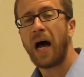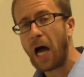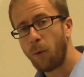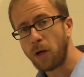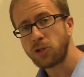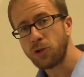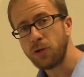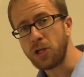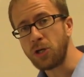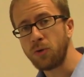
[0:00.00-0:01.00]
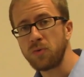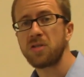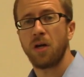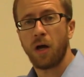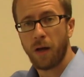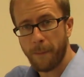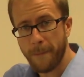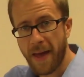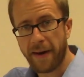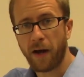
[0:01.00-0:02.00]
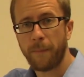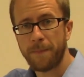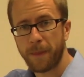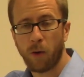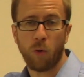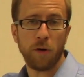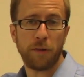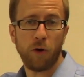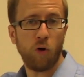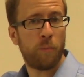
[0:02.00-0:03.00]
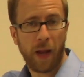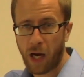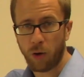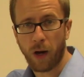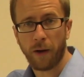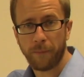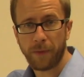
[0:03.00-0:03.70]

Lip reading: I want you to use meta, ortho, para.